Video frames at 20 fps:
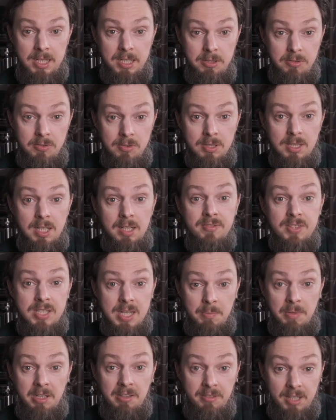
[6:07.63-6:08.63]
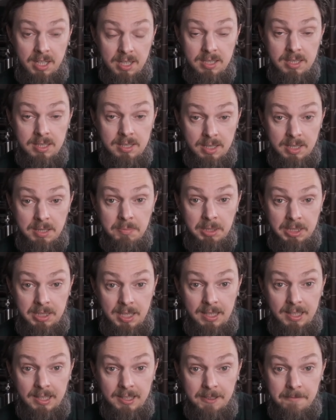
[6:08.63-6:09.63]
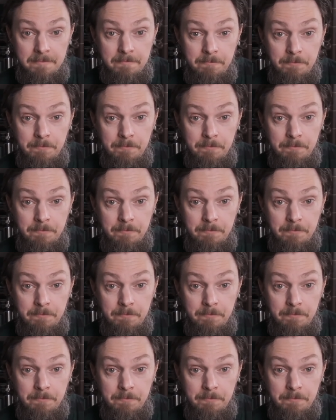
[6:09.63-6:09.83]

as in their top-of-the-line models.